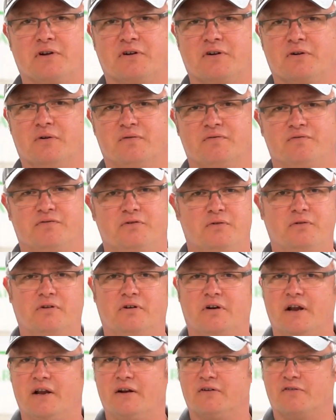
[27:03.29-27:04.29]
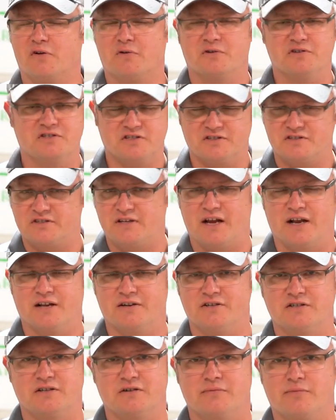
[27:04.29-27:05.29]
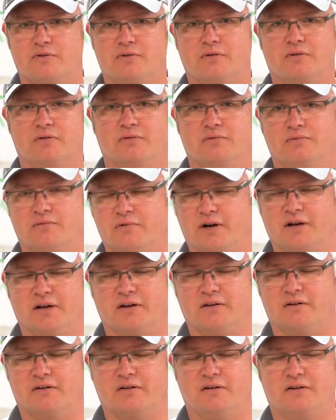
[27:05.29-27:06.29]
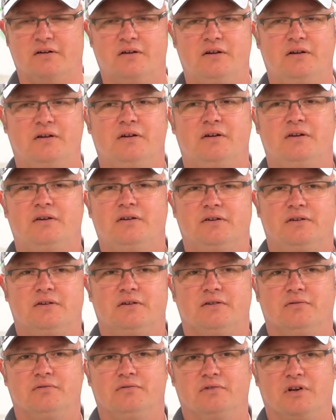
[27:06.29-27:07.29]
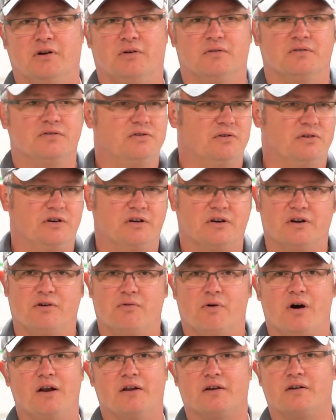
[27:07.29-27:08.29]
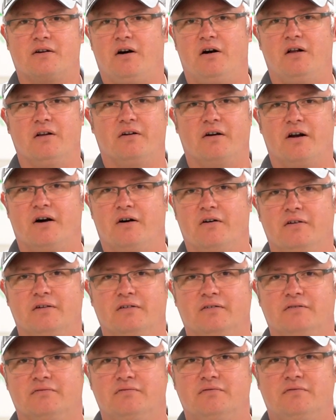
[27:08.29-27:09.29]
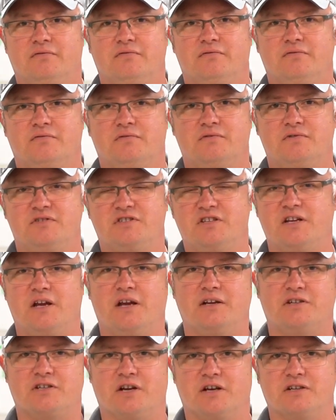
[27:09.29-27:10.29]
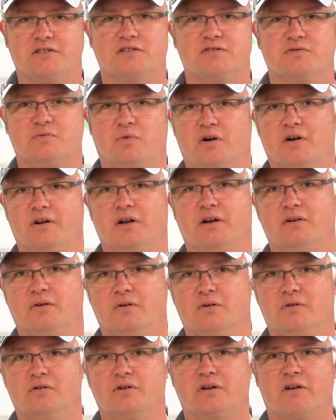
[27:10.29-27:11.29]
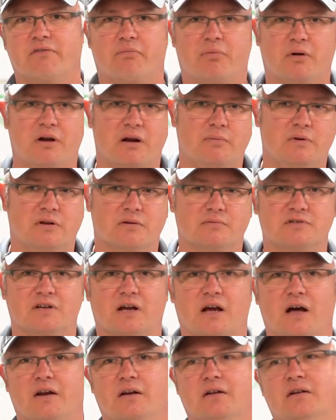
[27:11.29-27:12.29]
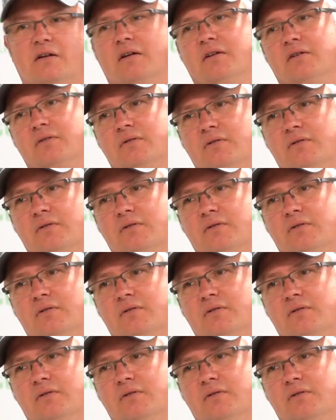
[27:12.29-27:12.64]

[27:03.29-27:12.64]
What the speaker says: whether you're going food grade or just non-GMO regular. You know, so you're going to want to call around, and CHS is one I know will give premiums on it. I